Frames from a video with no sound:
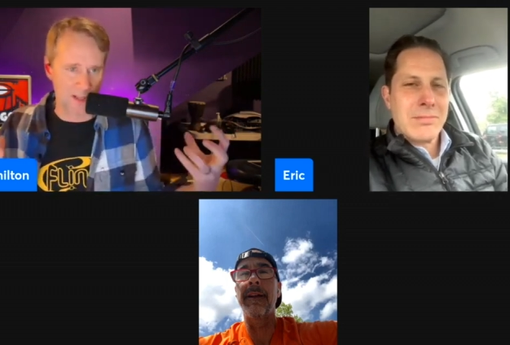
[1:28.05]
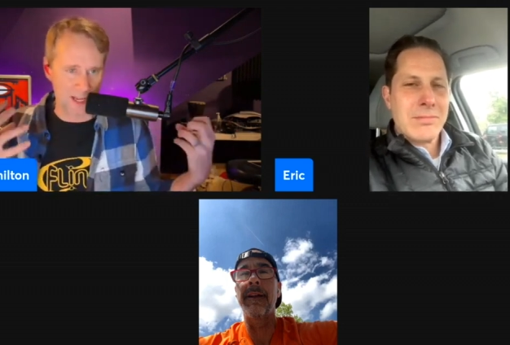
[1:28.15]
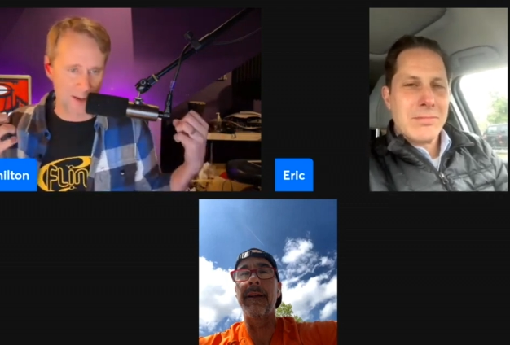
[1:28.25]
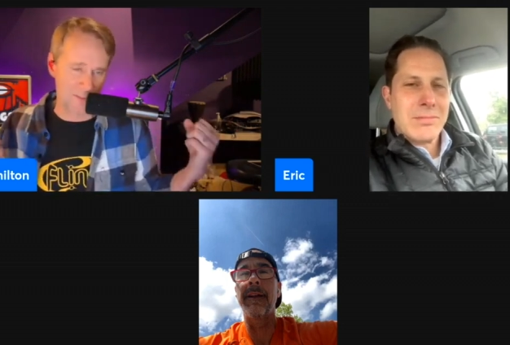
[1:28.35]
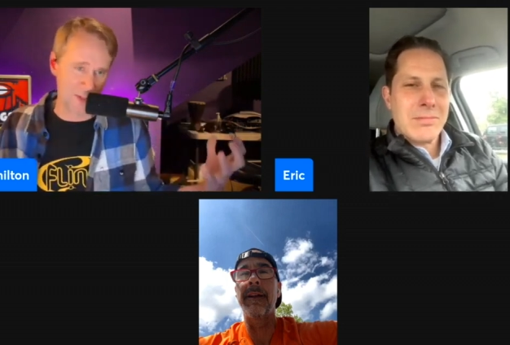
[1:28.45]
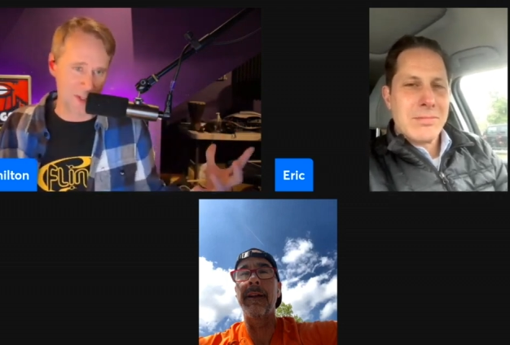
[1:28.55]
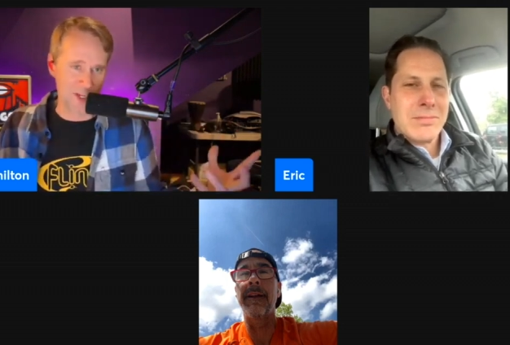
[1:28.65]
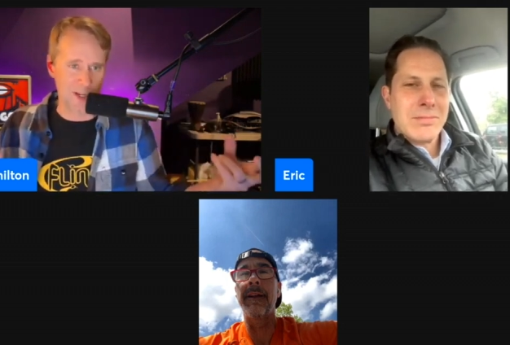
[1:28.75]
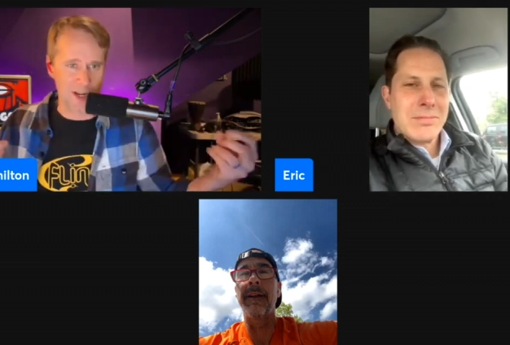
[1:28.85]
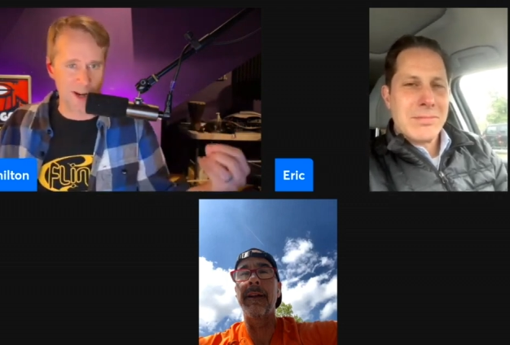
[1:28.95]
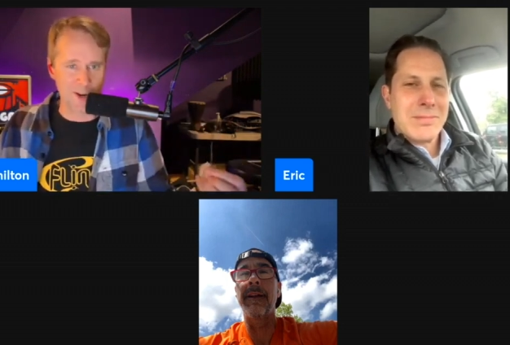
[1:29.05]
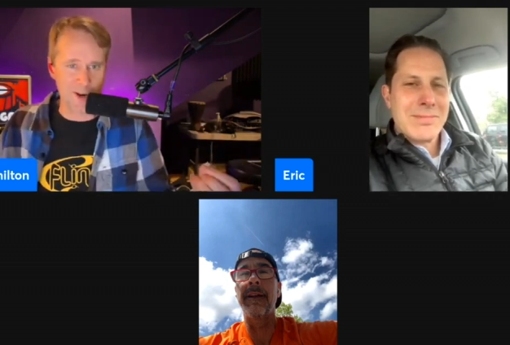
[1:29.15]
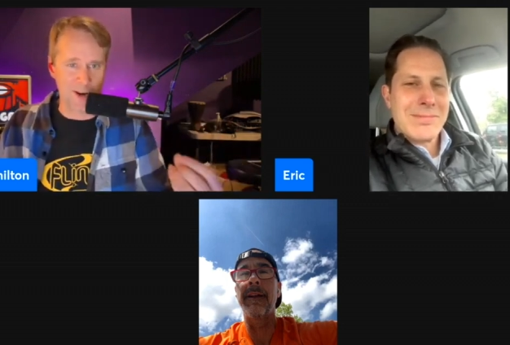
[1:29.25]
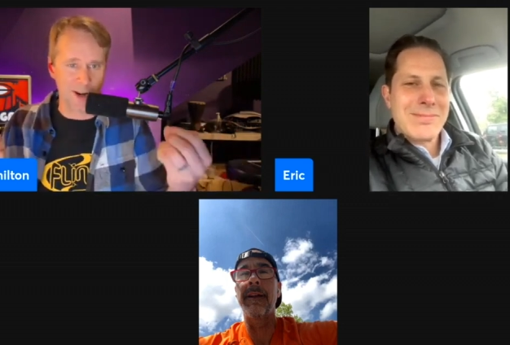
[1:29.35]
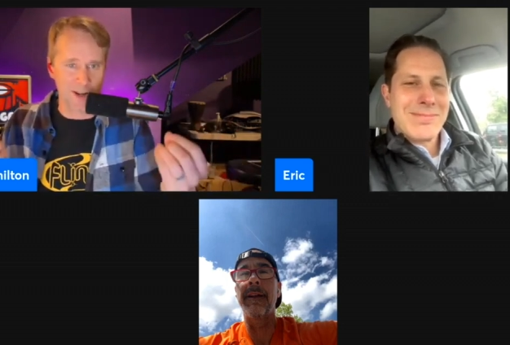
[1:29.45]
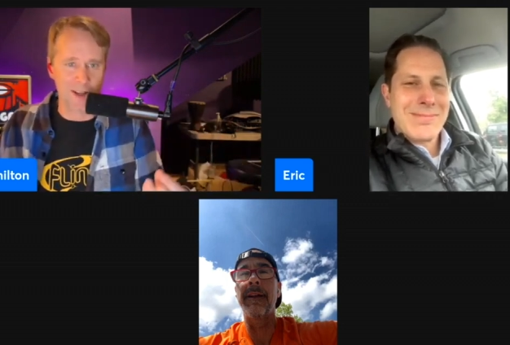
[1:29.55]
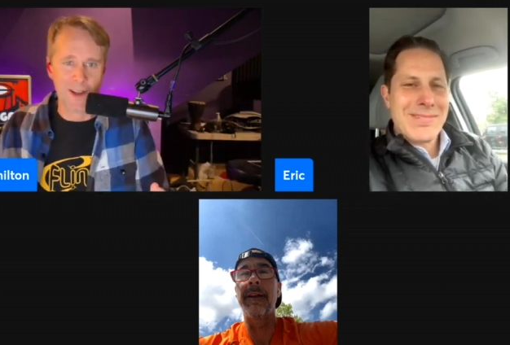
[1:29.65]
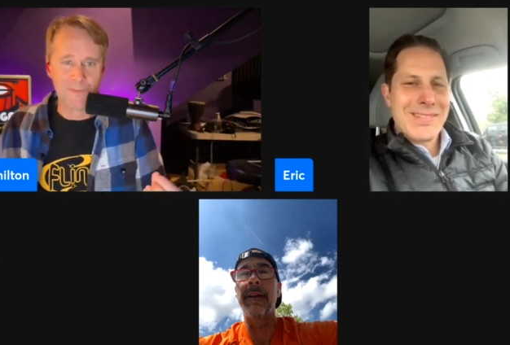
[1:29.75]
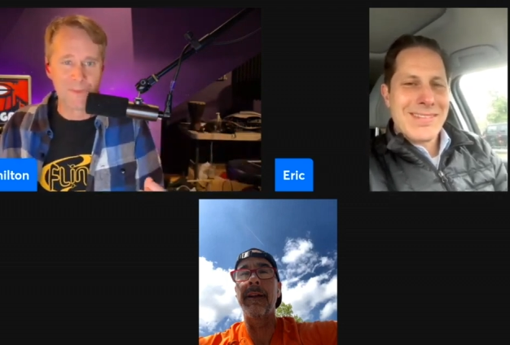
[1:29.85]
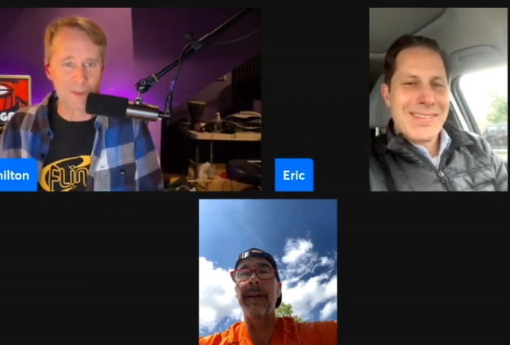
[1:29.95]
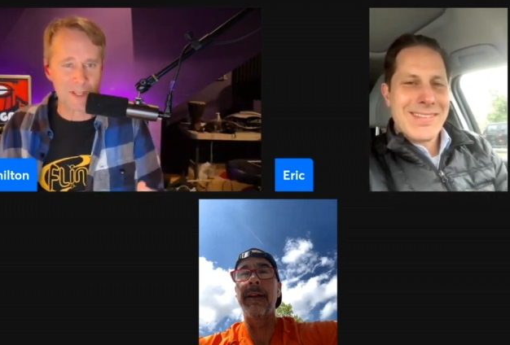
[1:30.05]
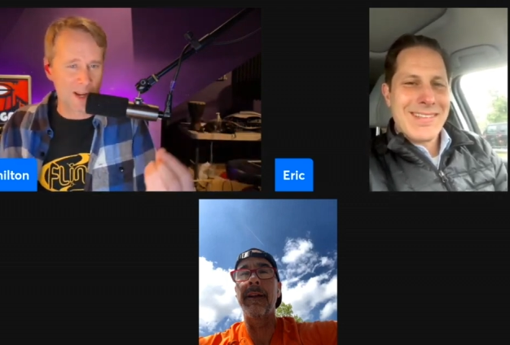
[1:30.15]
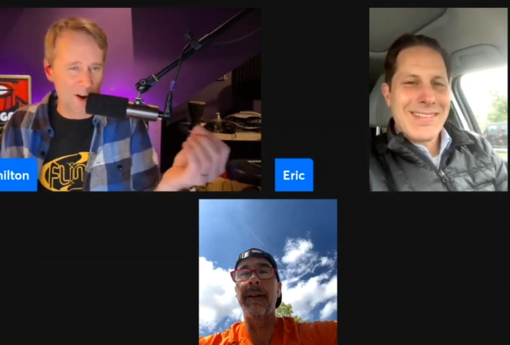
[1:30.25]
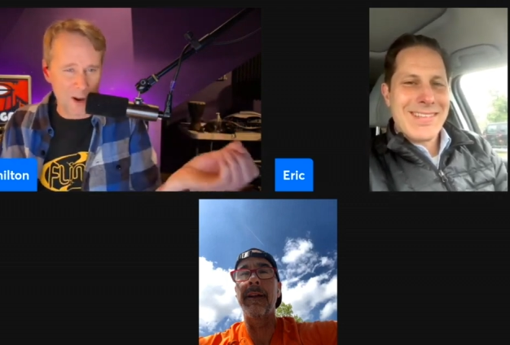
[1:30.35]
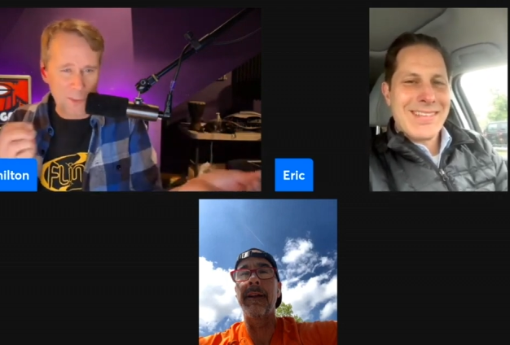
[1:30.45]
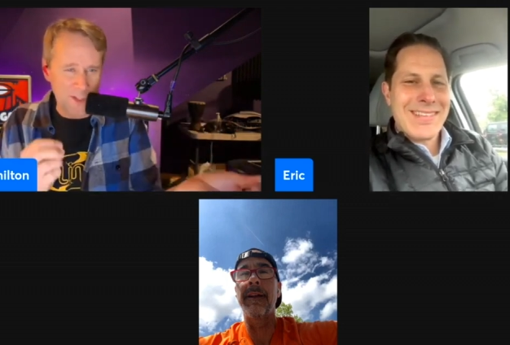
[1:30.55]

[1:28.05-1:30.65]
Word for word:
Speaker 1: like a musician and a nerd was like all right what's